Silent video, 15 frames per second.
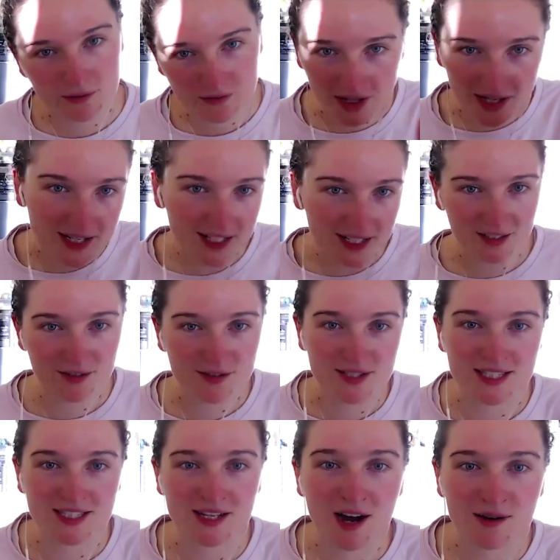vaguely use
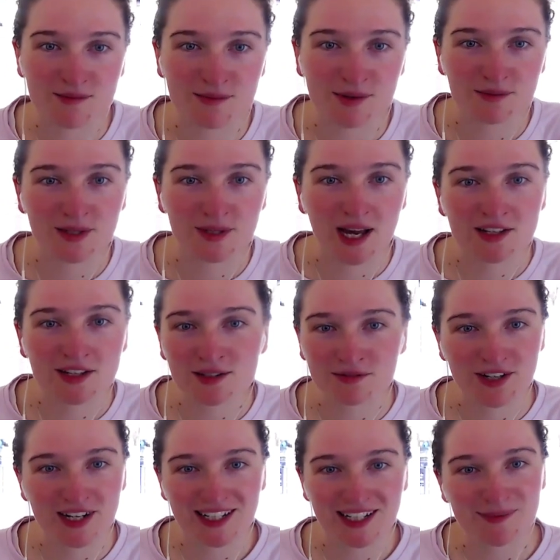this term, but we actually
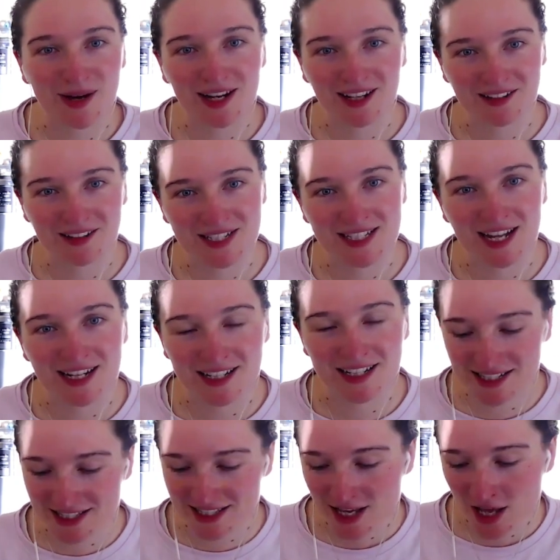really barely understand
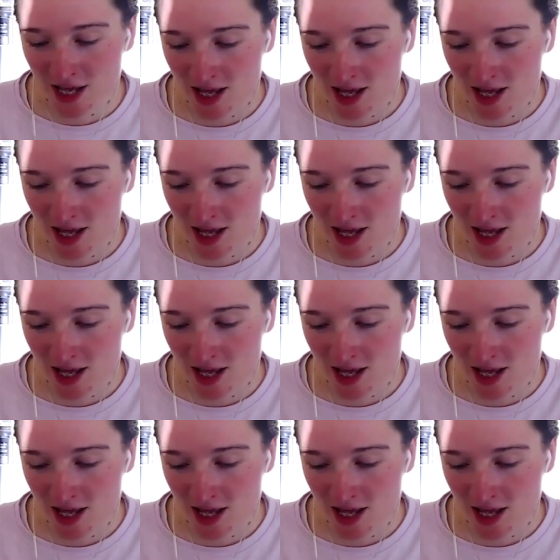it.